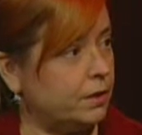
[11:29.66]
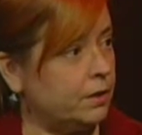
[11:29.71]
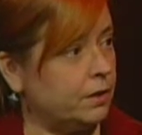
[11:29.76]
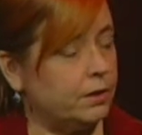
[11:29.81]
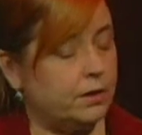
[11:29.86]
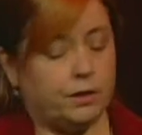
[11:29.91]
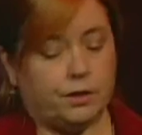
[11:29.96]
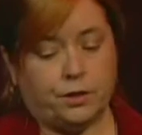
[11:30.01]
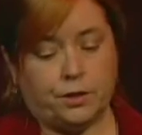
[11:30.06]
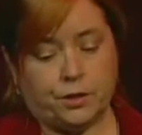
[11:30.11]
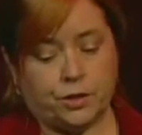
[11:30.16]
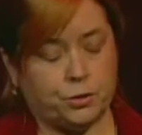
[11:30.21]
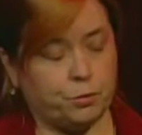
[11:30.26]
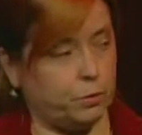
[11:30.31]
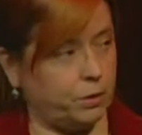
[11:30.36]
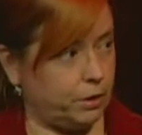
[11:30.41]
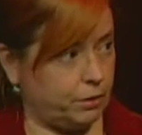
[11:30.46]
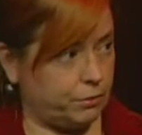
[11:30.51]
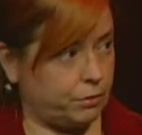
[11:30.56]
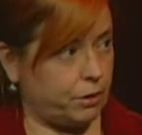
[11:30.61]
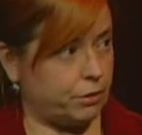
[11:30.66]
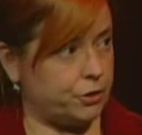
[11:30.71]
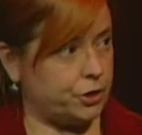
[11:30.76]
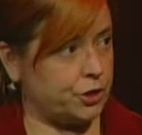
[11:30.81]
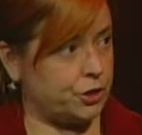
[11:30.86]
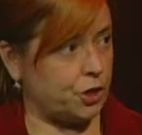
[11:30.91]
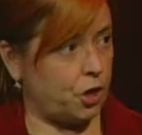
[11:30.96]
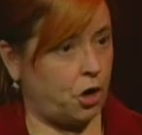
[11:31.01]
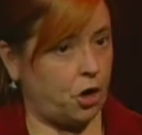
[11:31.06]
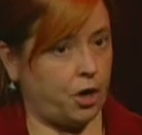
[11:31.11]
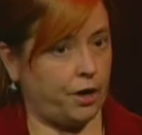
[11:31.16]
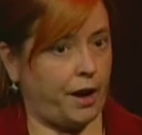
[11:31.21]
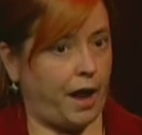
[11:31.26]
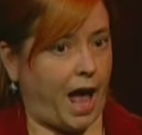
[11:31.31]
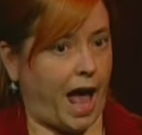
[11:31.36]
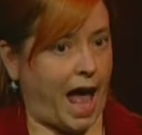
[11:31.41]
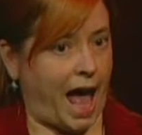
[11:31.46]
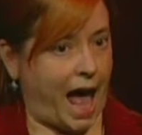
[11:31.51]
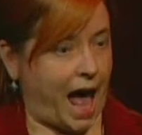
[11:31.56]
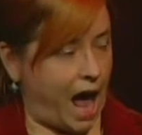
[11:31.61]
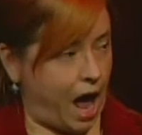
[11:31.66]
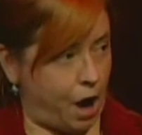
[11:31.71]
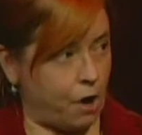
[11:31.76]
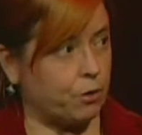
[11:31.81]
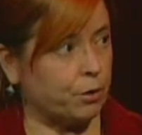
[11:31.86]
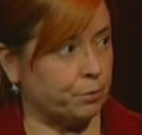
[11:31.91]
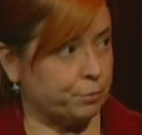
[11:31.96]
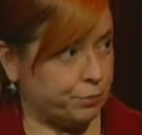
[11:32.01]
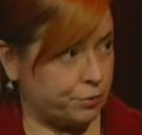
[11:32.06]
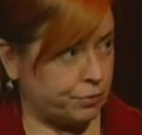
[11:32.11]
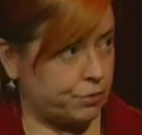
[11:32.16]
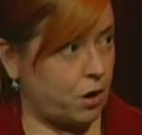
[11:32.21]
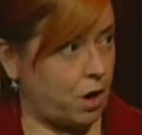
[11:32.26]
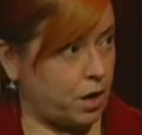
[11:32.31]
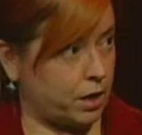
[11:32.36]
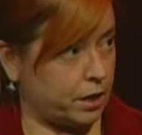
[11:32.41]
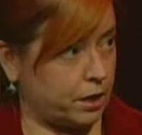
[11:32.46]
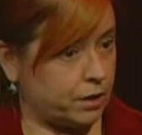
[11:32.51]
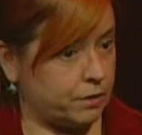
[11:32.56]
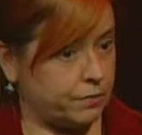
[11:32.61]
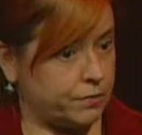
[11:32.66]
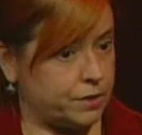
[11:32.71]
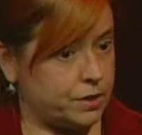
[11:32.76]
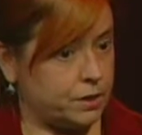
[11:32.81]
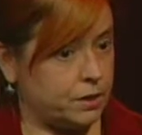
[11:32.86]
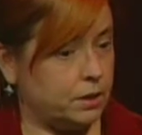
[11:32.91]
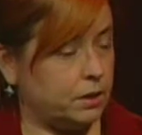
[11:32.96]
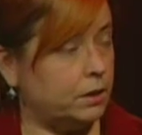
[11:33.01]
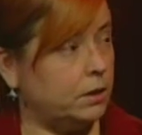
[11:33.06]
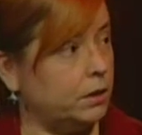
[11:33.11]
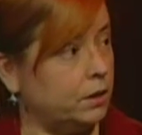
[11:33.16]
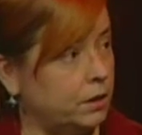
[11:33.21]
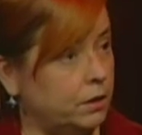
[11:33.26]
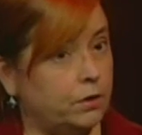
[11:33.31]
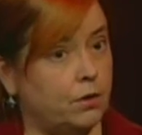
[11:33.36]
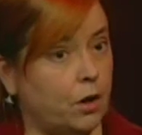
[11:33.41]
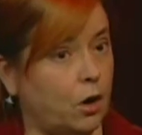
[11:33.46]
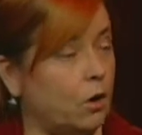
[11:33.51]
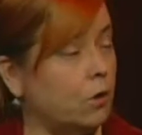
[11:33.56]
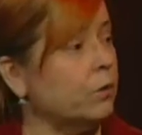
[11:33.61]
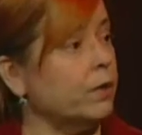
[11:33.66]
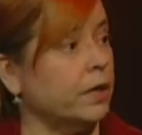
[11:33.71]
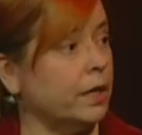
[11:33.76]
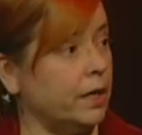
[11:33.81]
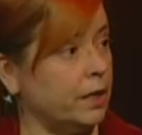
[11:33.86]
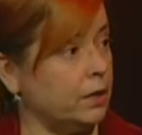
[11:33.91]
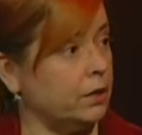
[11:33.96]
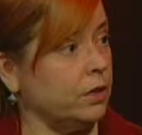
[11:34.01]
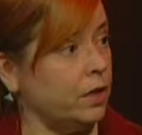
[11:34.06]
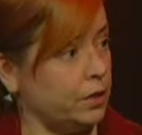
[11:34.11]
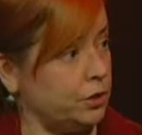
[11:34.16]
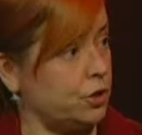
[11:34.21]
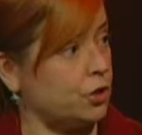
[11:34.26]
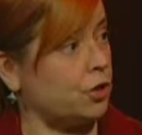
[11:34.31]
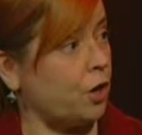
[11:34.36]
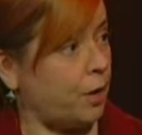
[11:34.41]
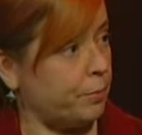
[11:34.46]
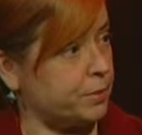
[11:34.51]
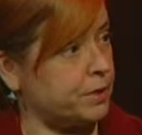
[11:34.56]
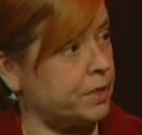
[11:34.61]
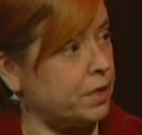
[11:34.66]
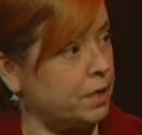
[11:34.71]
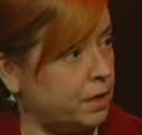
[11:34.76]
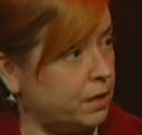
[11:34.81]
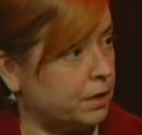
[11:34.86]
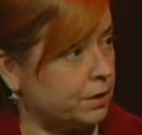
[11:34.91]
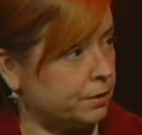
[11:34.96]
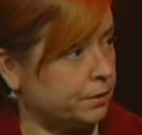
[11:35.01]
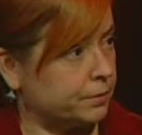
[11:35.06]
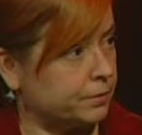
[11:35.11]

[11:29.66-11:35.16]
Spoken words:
this one encroaches on our prerogatives. No, it stops here.